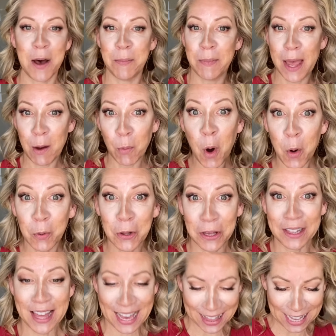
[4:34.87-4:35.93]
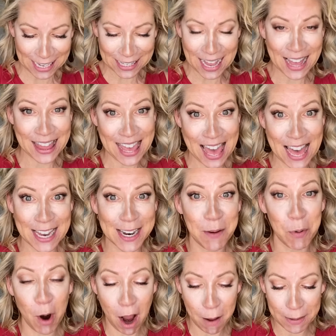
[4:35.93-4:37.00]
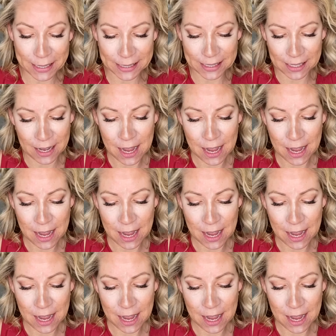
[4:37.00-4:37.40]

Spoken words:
It won't look like this at the end, I promise.